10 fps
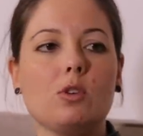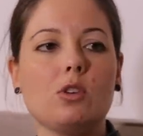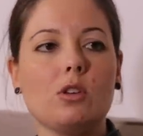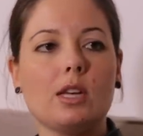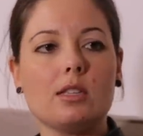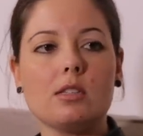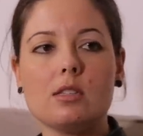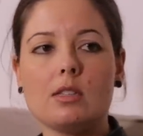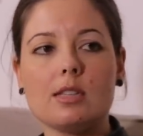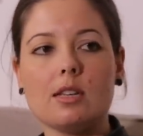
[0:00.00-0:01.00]
You know,
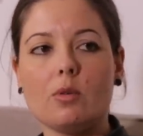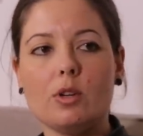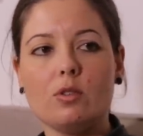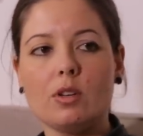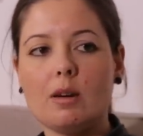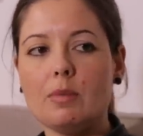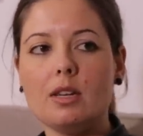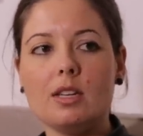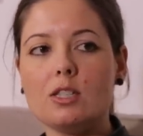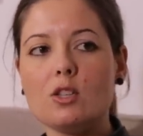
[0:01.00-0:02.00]
that's yeah. that's how we do it. I
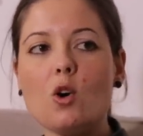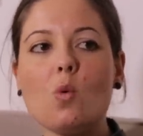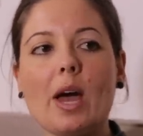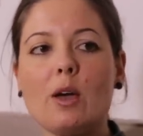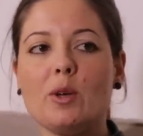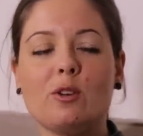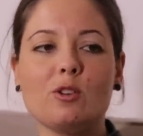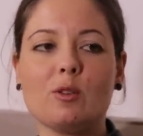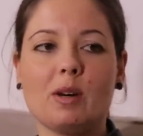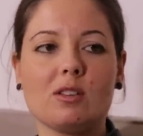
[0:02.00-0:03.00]
mean, there's no way we could
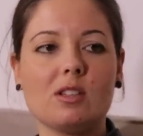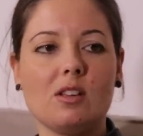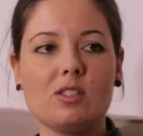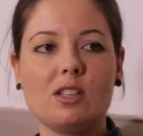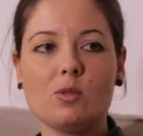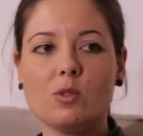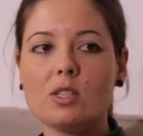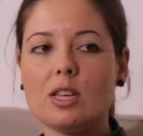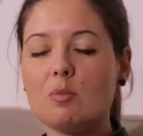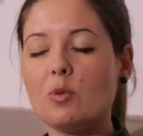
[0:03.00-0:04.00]
do it by ourselves, and that's why I'll say the